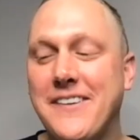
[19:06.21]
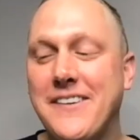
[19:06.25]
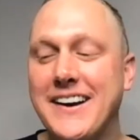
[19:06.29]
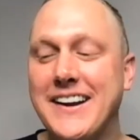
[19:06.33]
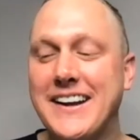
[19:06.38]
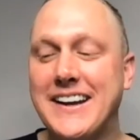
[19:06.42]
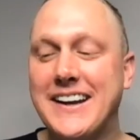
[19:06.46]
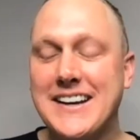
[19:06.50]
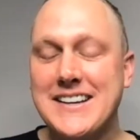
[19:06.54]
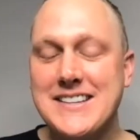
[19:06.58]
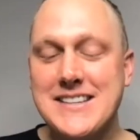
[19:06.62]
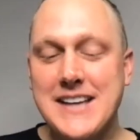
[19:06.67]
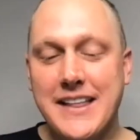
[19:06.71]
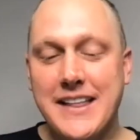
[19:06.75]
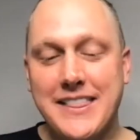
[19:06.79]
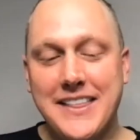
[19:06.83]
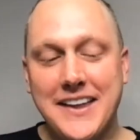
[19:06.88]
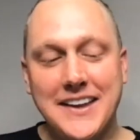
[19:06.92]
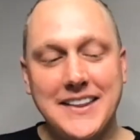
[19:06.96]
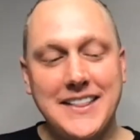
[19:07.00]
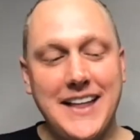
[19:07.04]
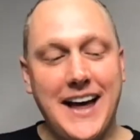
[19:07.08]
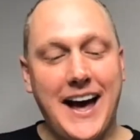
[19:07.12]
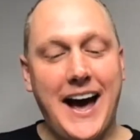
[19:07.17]
funny because I
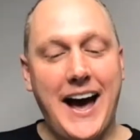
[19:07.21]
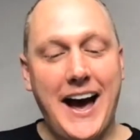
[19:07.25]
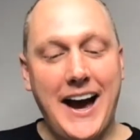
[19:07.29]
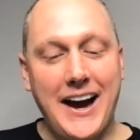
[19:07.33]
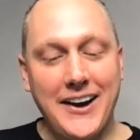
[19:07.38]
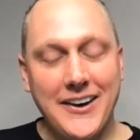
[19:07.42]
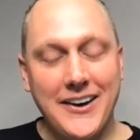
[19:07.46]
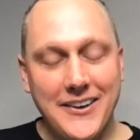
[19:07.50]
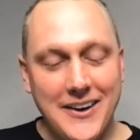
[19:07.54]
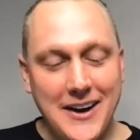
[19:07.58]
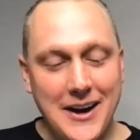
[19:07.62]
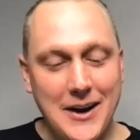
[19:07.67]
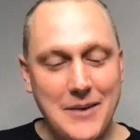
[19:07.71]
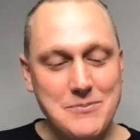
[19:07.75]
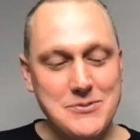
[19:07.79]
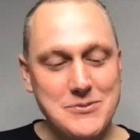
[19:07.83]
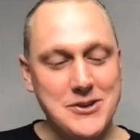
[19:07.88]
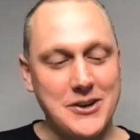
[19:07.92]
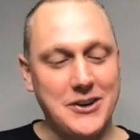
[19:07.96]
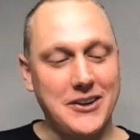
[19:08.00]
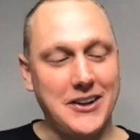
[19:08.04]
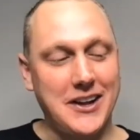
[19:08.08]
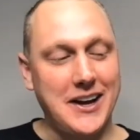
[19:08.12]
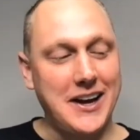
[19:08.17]
think the higher ups
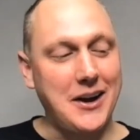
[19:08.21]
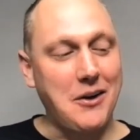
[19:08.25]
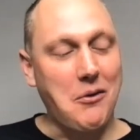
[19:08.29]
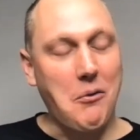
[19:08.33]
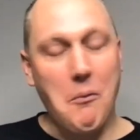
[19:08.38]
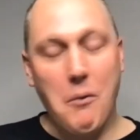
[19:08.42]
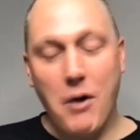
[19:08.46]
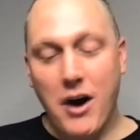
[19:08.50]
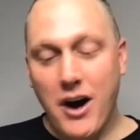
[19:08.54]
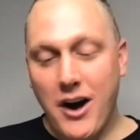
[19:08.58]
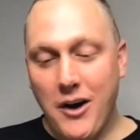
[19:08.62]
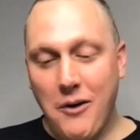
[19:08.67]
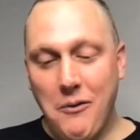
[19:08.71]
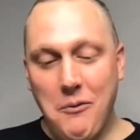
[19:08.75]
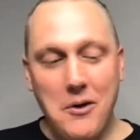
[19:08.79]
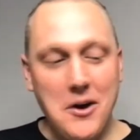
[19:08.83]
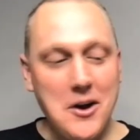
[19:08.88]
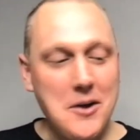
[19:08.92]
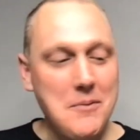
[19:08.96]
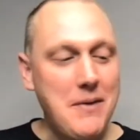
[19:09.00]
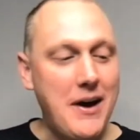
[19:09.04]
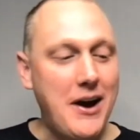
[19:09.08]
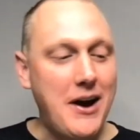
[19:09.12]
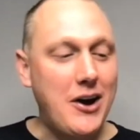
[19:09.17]
are like, well, what
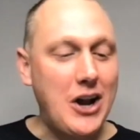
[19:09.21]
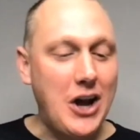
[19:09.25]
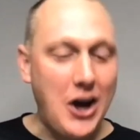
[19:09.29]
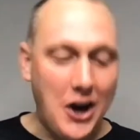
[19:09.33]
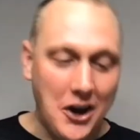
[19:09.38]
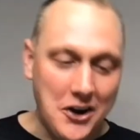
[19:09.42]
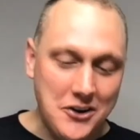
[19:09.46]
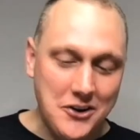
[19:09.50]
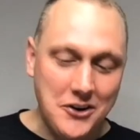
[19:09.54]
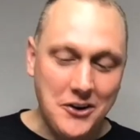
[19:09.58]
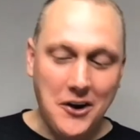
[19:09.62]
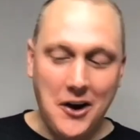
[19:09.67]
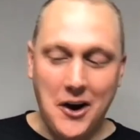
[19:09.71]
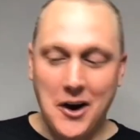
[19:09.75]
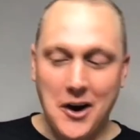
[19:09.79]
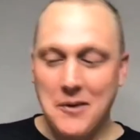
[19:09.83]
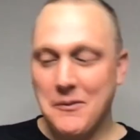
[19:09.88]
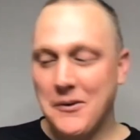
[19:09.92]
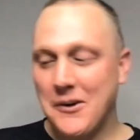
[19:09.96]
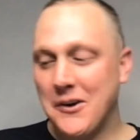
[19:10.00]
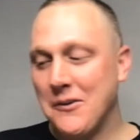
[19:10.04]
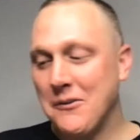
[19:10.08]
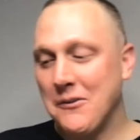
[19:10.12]
about Under Armour?